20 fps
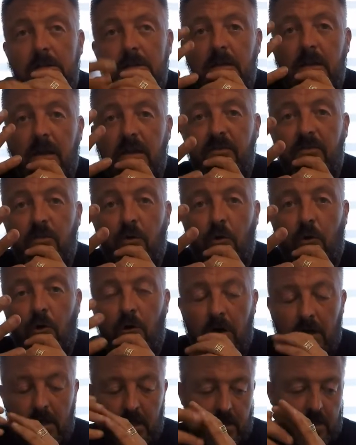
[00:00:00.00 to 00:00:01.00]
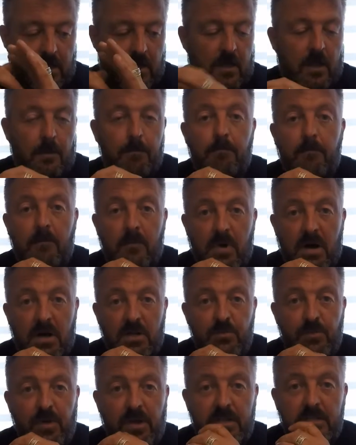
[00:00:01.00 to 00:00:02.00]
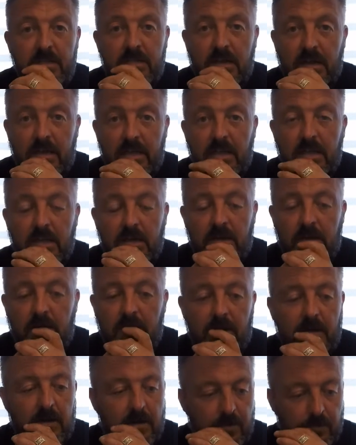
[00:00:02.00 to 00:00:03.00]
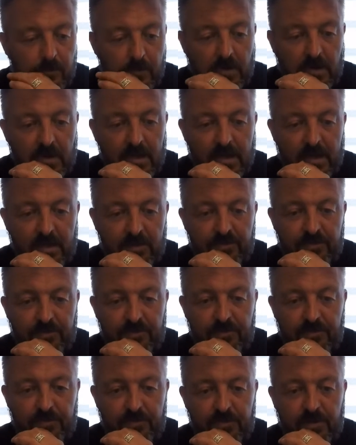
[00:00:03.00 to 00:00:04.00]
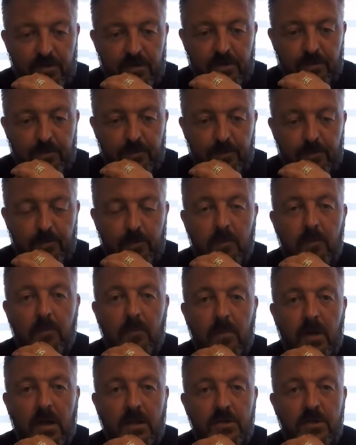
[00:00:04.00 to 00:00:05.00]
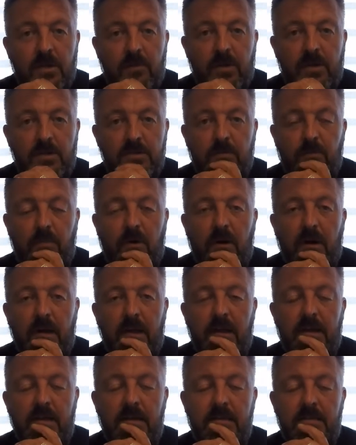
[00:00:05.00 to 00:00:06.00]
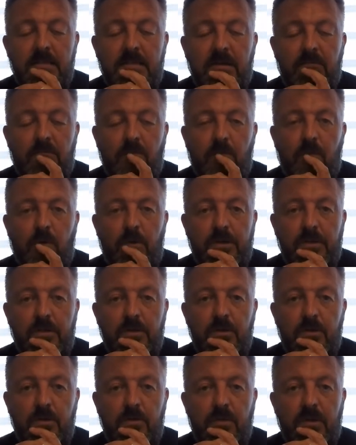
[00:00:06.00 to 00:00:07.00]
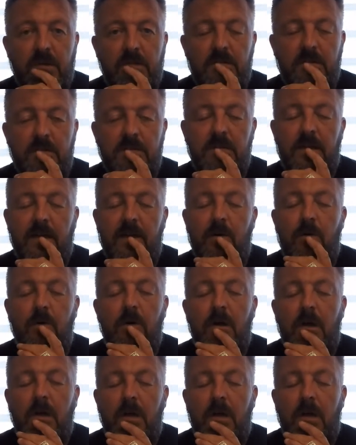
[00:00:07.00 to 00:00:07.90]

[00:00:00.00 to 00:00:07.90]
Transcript: Day four, much better today. Um, I have um, actually managed to buy a seven point two meter sail